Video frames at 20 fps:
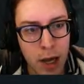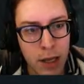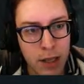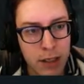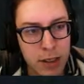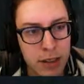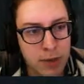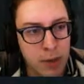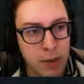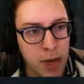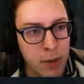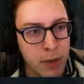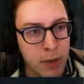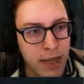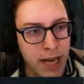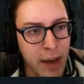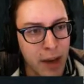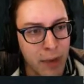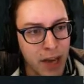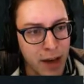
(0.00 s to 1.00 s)
spell, but
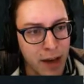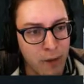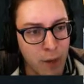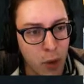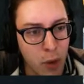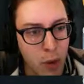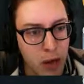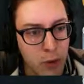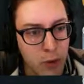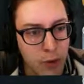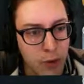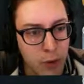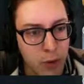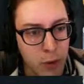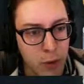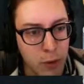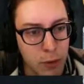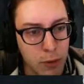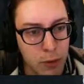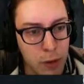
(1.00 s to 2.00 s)
now we have quite a bit of
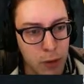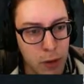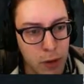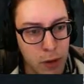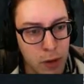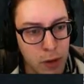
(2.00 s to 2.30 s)
removal